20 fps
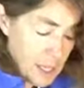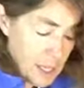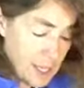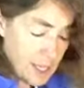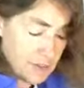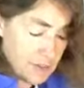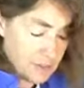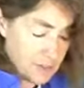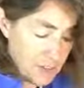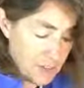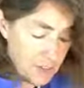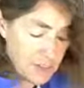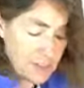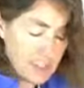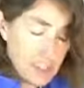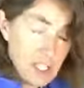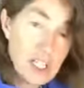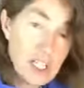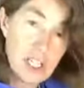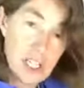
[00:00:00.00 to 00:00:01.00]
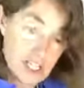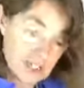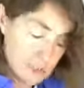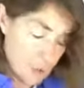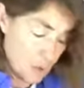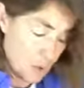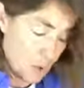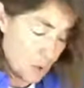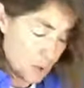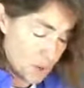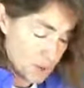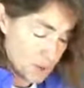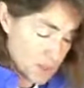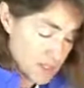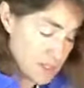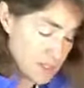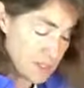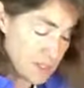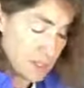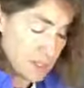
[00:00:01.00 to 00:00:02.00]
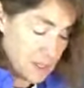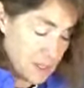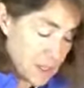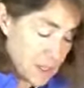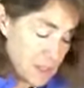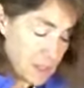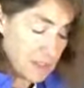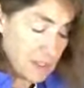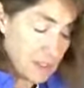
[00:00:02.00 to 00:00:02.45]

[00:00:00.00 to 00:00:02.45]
It feels a little less coarse, a